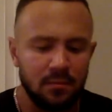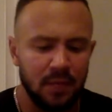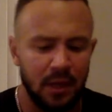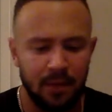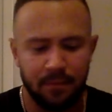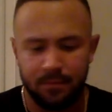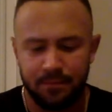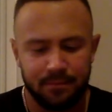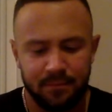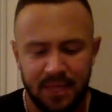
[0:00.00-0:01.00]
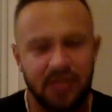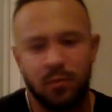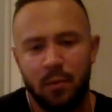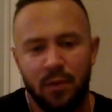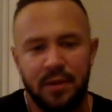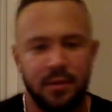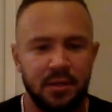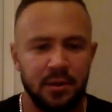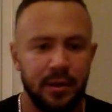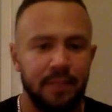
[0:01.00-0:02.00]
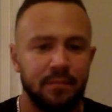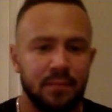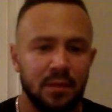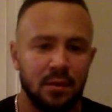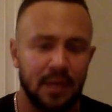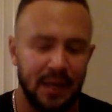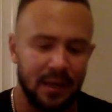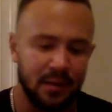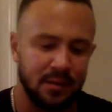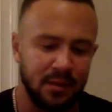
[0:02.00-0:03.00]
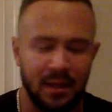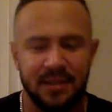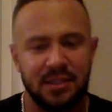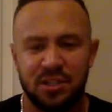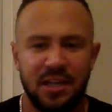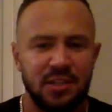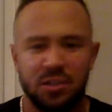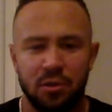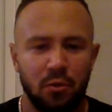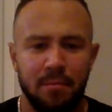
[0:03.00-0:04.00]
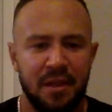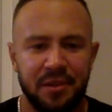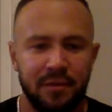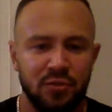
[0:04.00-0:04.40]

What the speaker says: That's one way you could do it. And, that just changes your whole method of